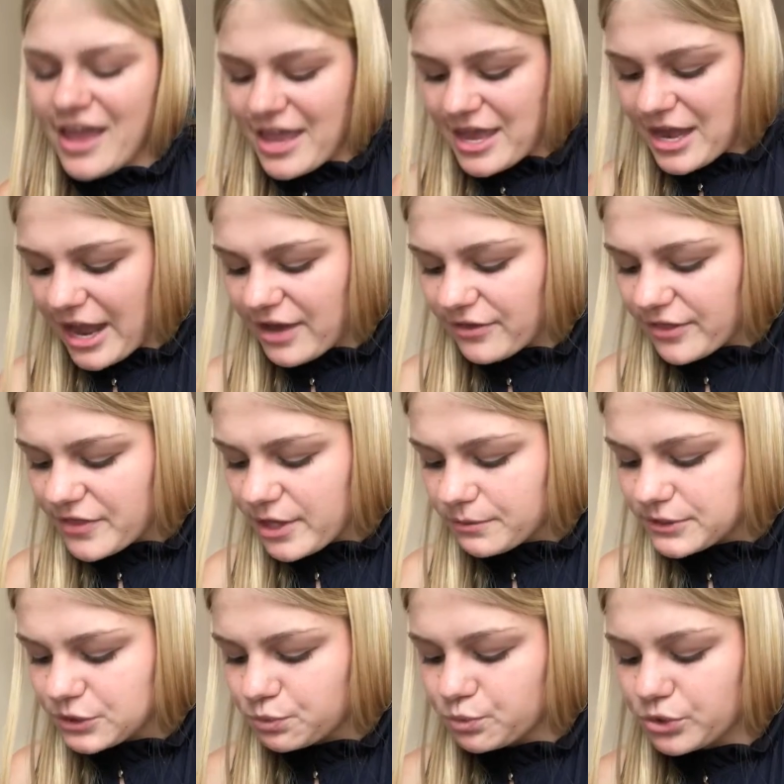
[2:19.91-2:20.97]
And I thought that
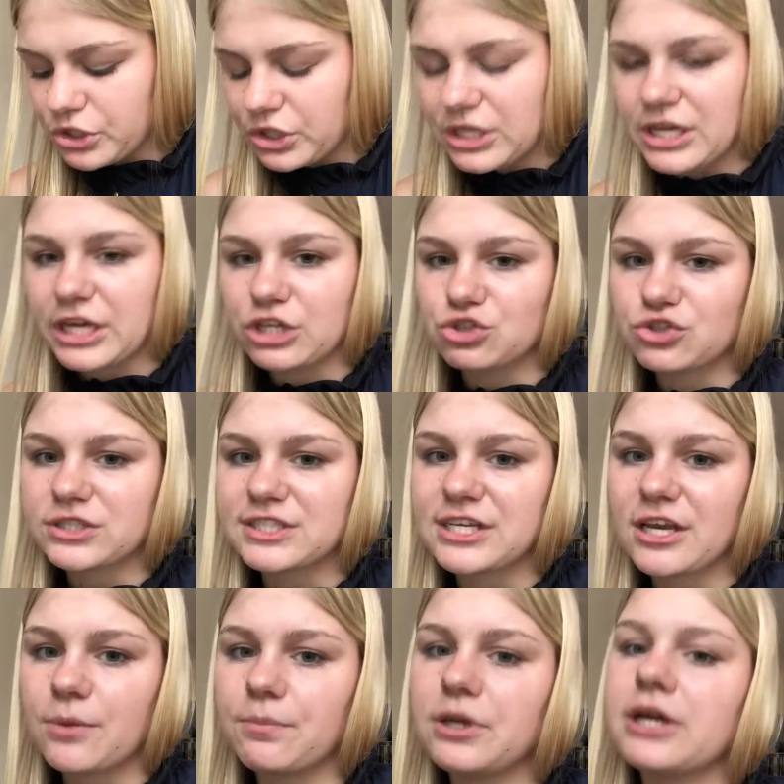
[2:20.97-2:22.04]
was really
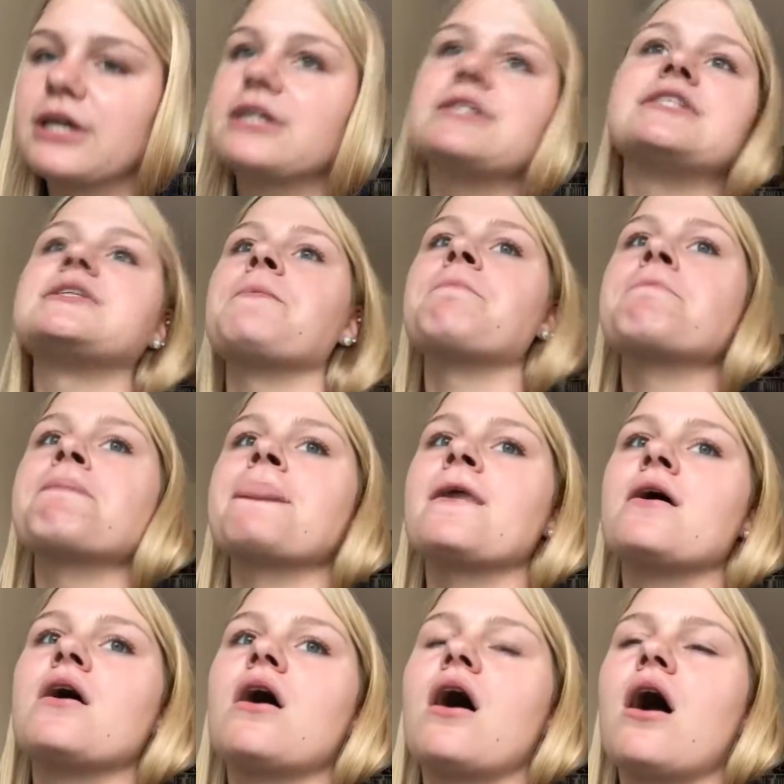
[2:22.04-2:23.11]
interesting because
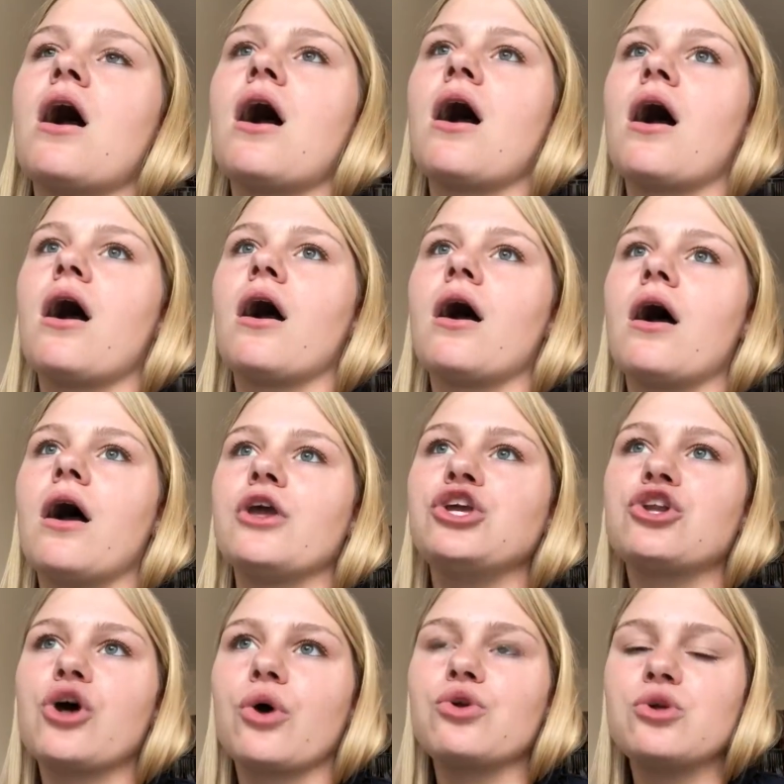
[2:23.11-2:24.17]

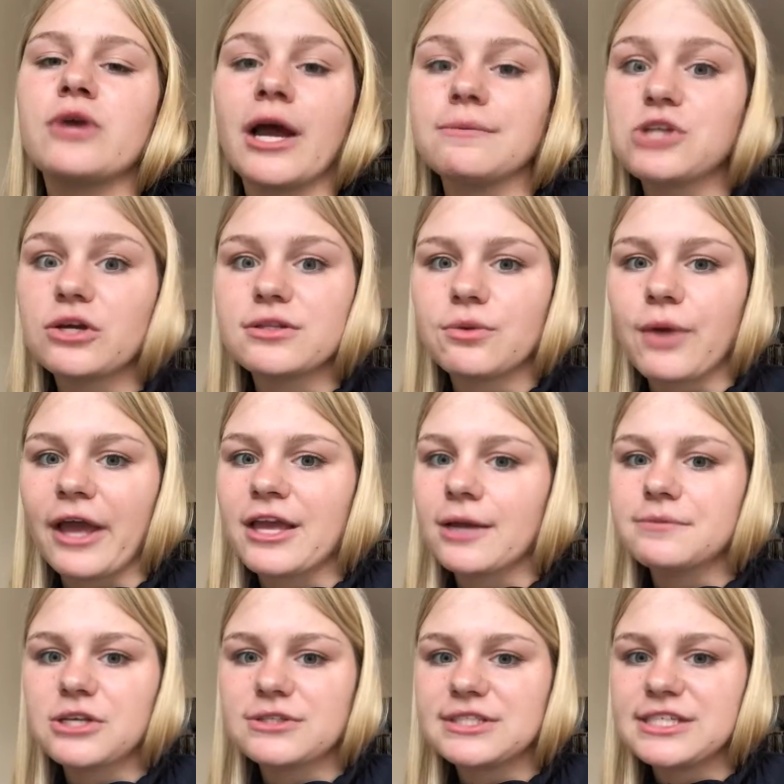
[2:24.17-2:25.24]
I
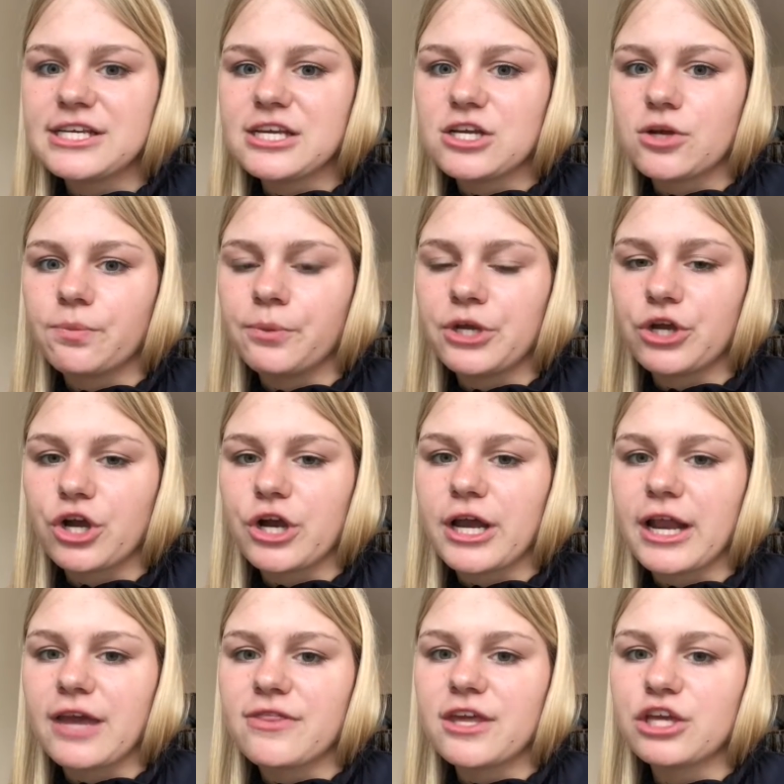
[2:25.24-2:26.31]
kept on seeing it appear,
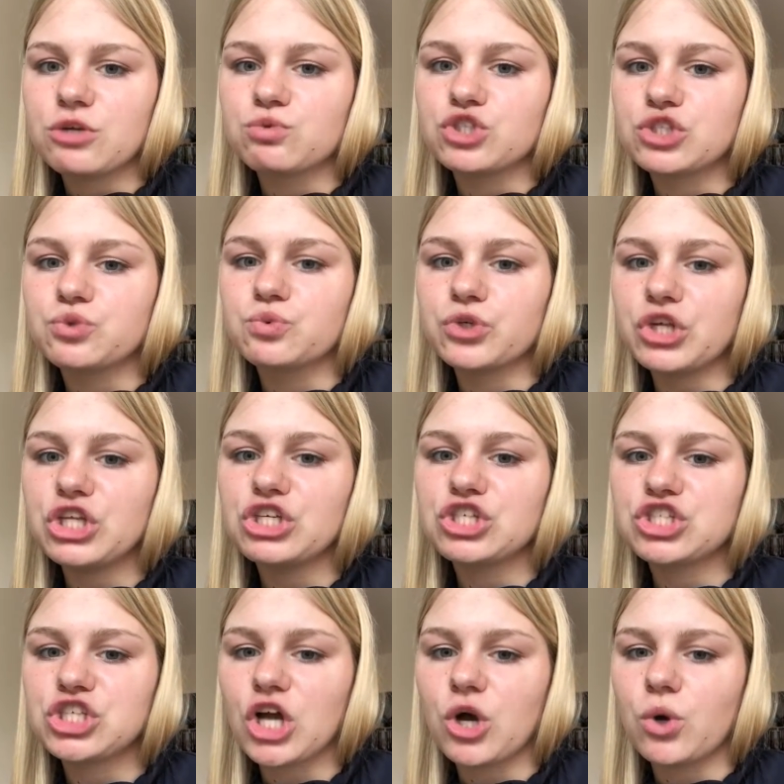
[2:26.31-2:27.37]
and I think it just really
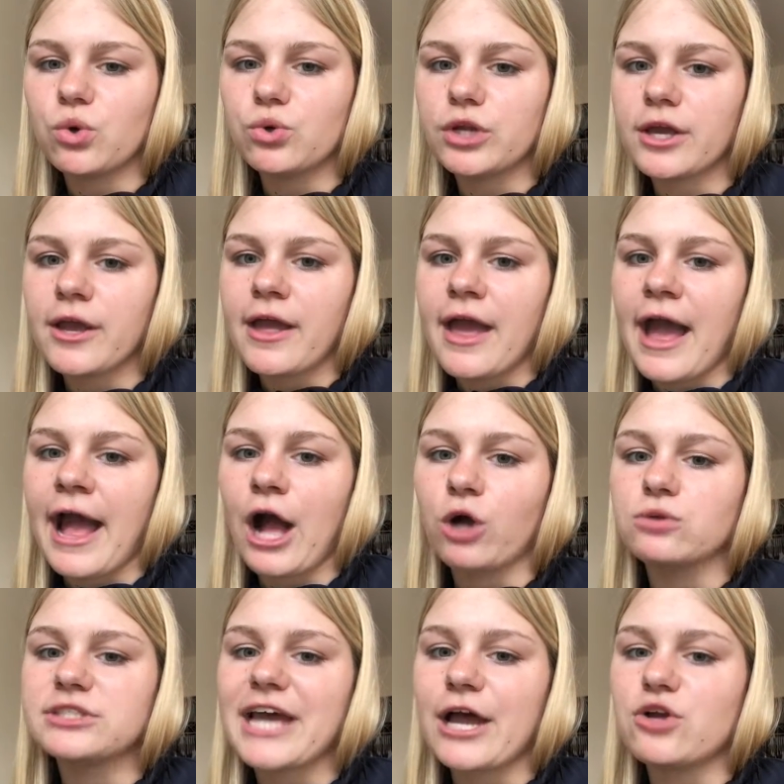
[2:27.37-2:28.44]
showed
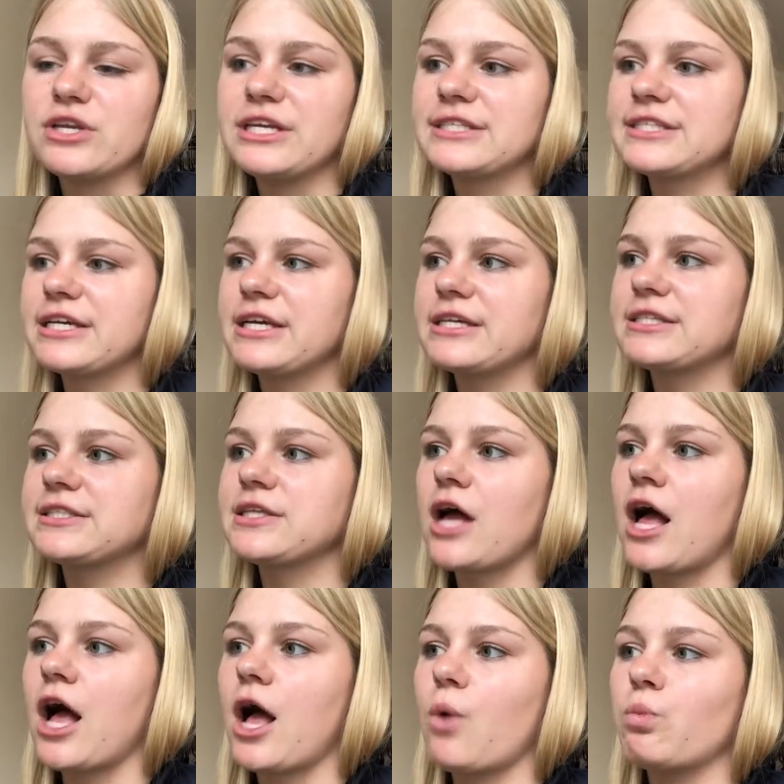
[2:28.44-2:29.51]
how Dionysus
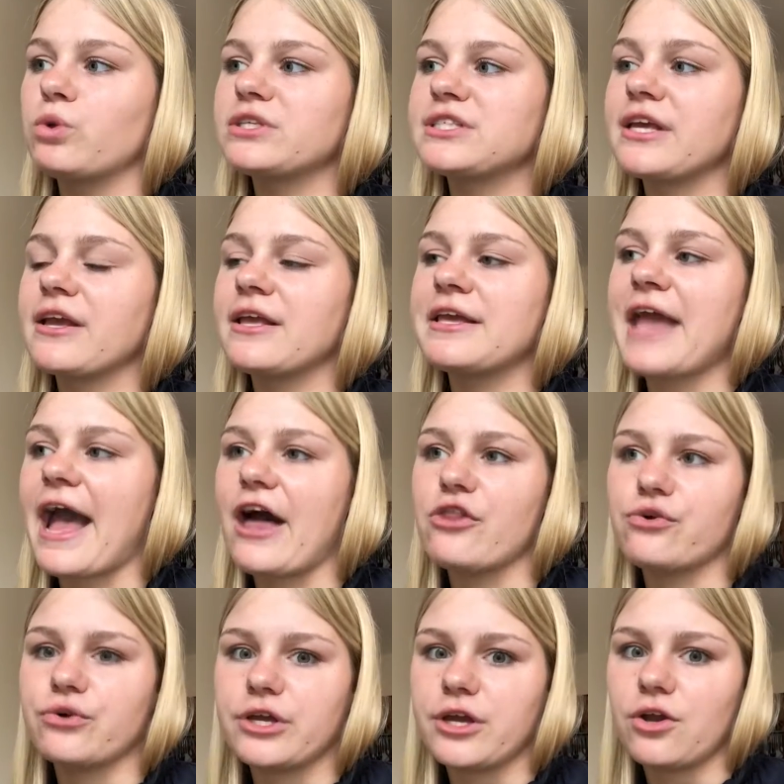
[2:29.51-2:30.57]
was
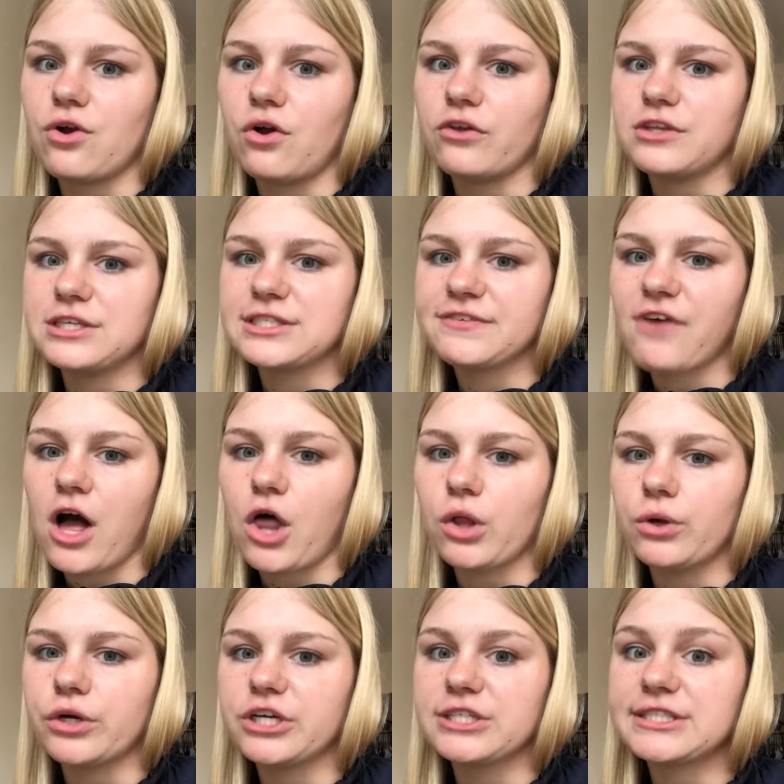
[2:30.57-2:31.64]
gathering all these
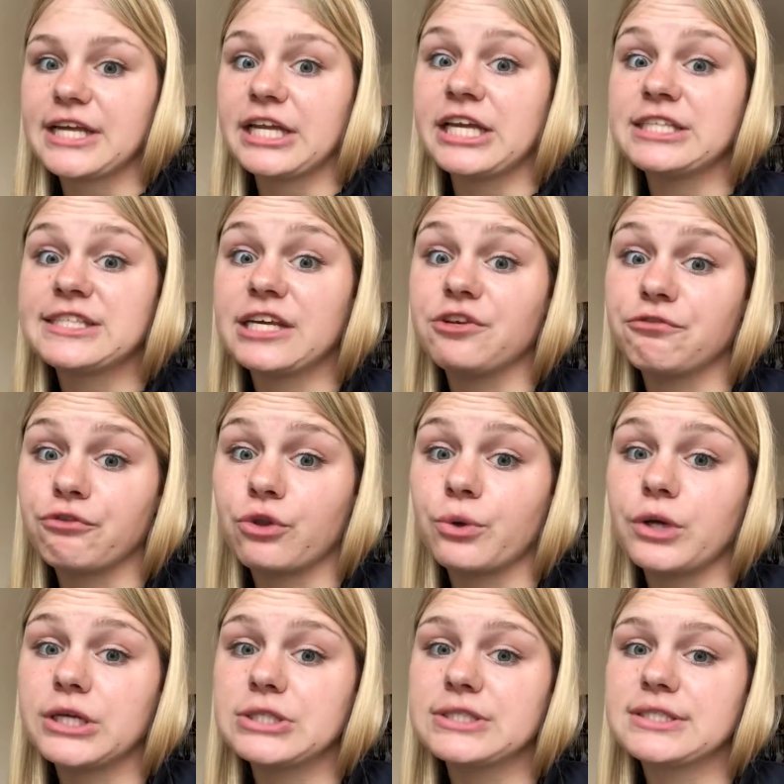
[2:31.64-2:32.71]
followers and his
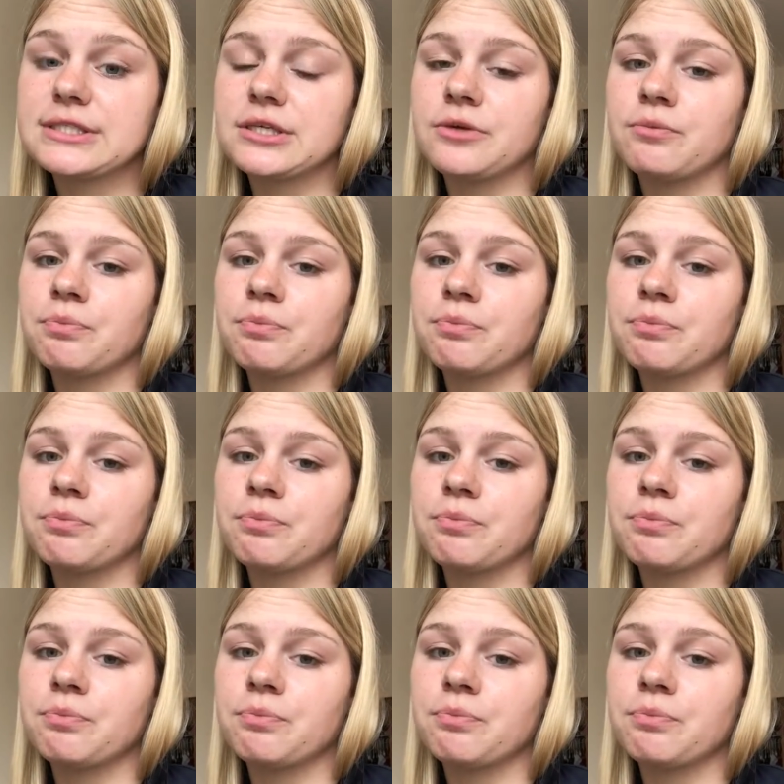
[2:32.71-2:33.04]
influence.